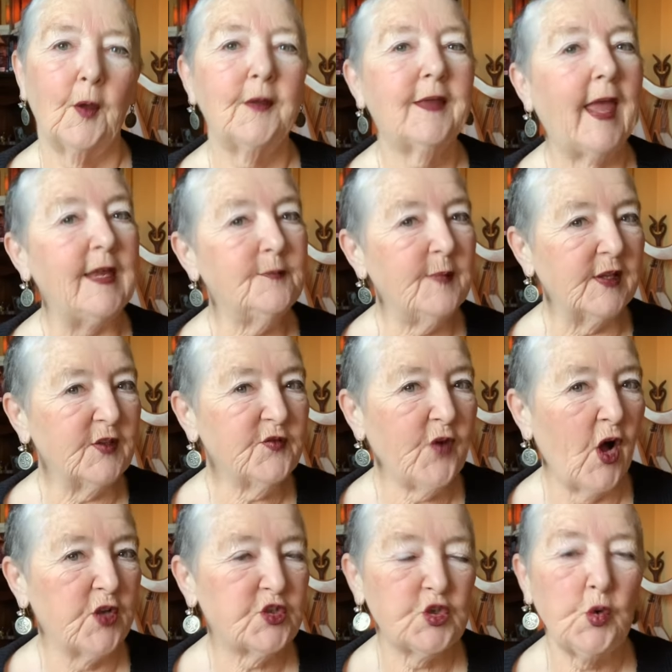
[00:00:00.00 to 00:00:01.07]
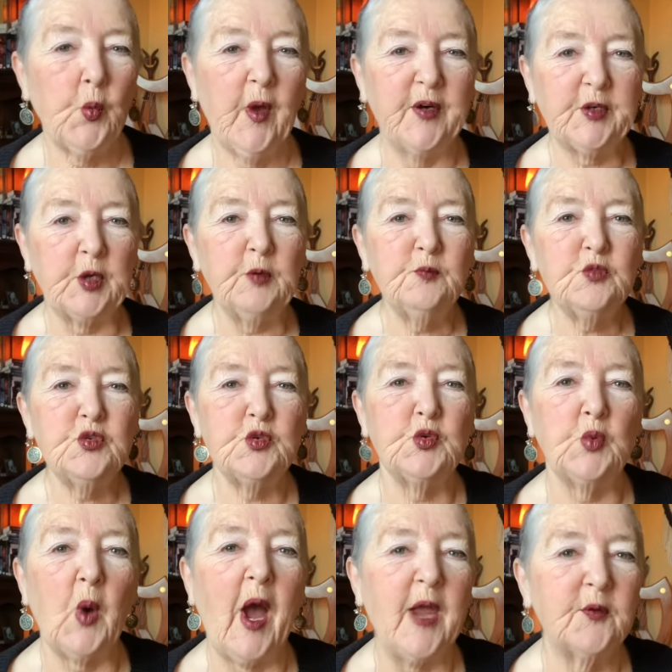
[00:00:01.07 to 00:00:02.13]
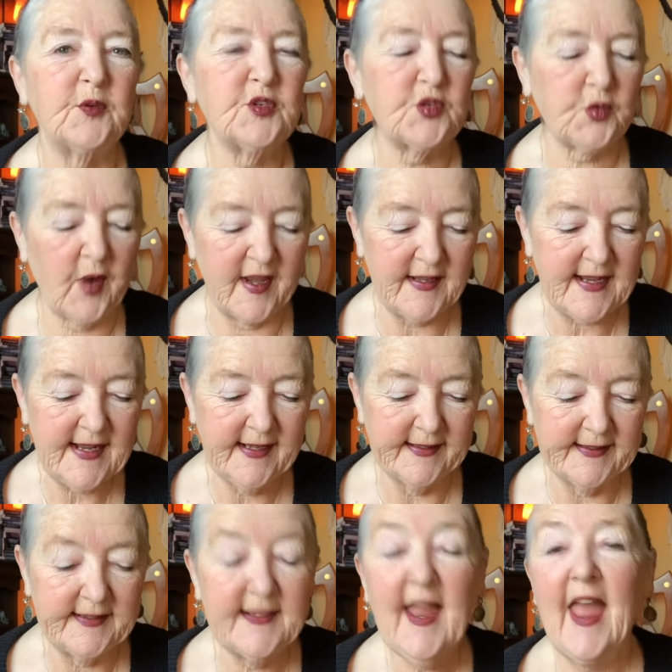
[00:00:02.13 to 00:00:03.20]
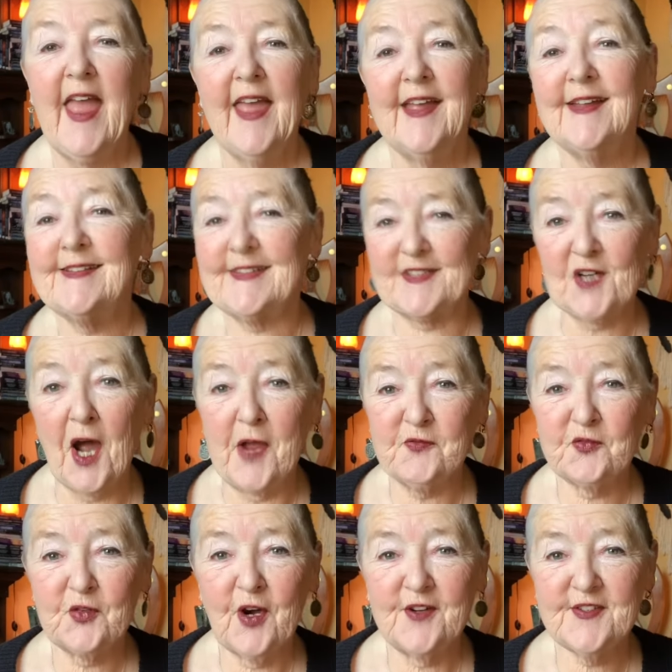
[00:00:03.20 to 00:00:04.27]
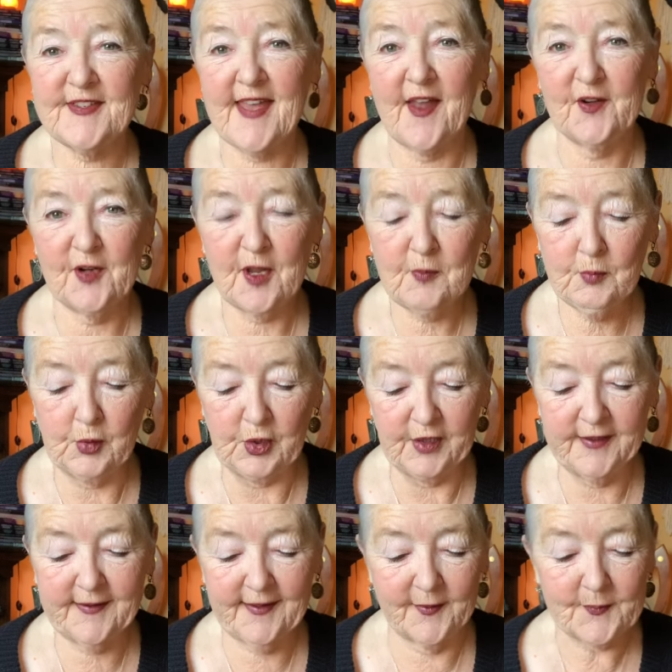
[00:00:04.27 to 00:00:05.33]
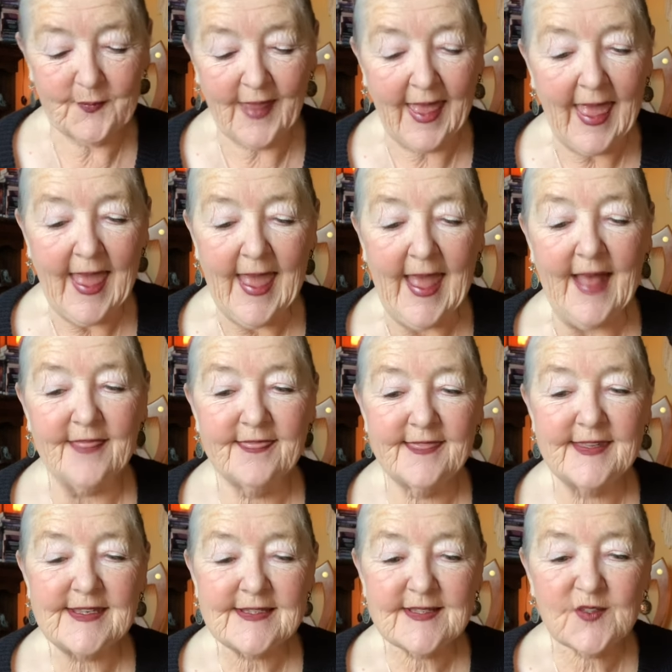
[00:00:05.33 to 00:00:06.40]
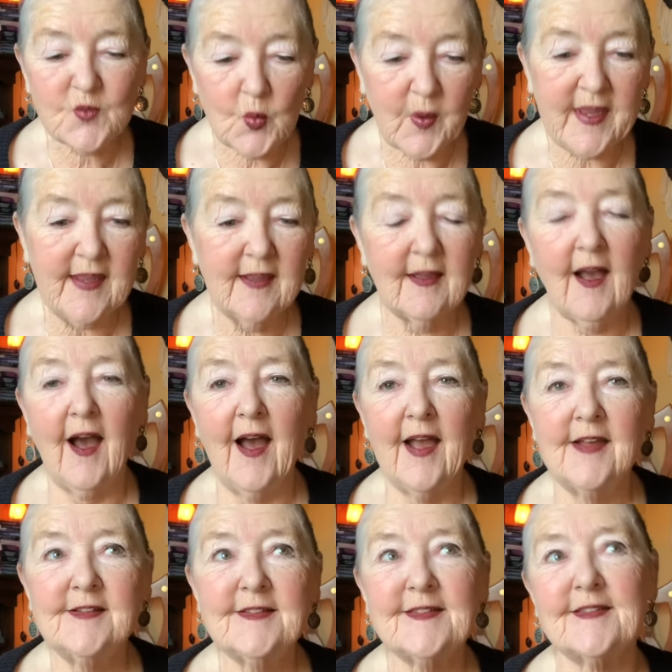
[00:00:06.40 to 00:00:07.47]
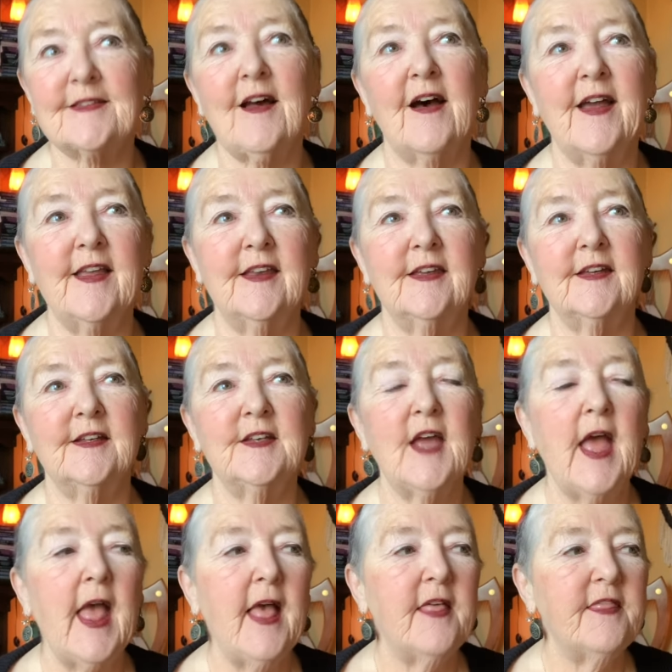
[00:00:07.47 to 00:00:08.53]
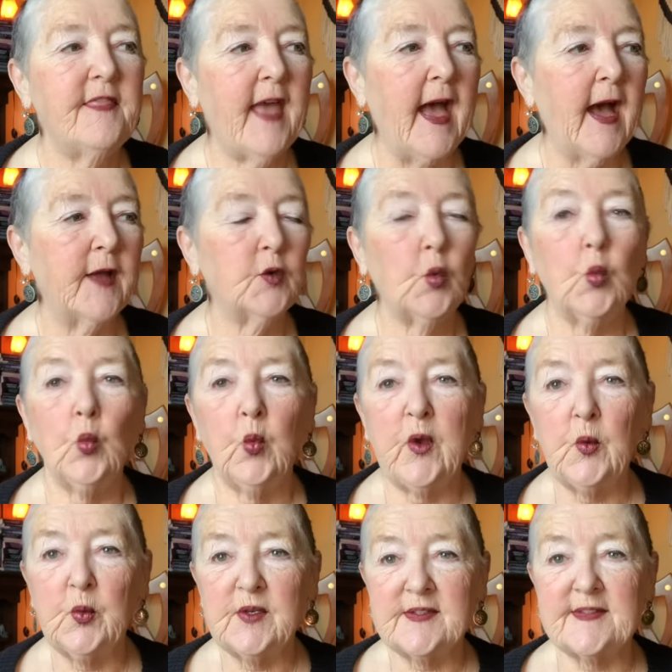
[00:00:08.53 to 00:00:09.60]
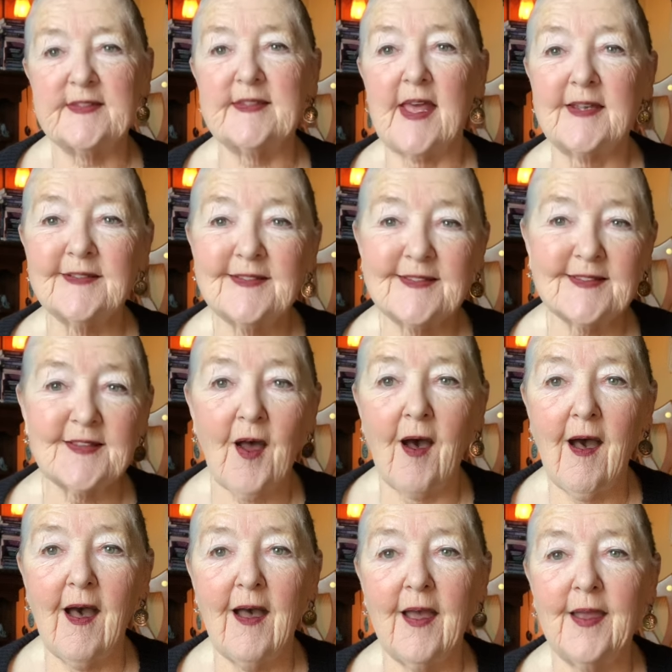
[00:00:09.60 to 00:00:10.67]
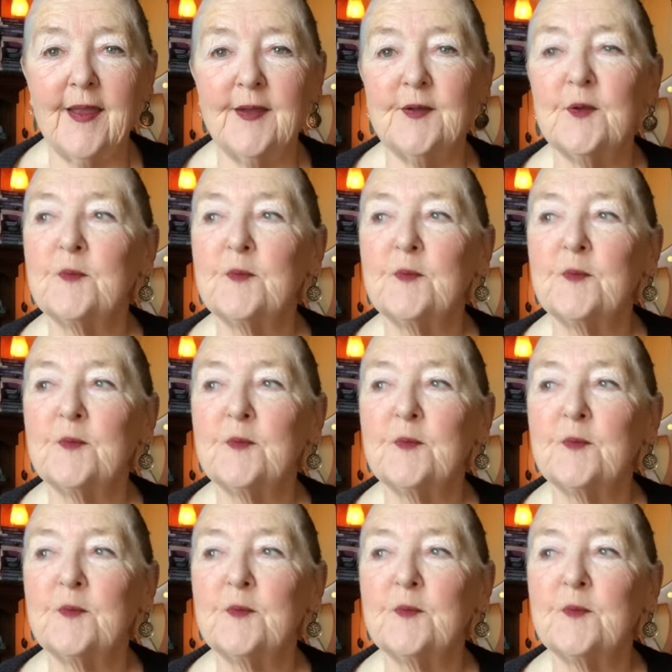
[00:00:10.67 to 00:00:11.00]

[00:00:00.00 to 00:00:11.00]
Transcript: Kate Milafalcha, welcome to Irish Granny Helen. It's time for our Saturday book. And this week I decided that we would set aside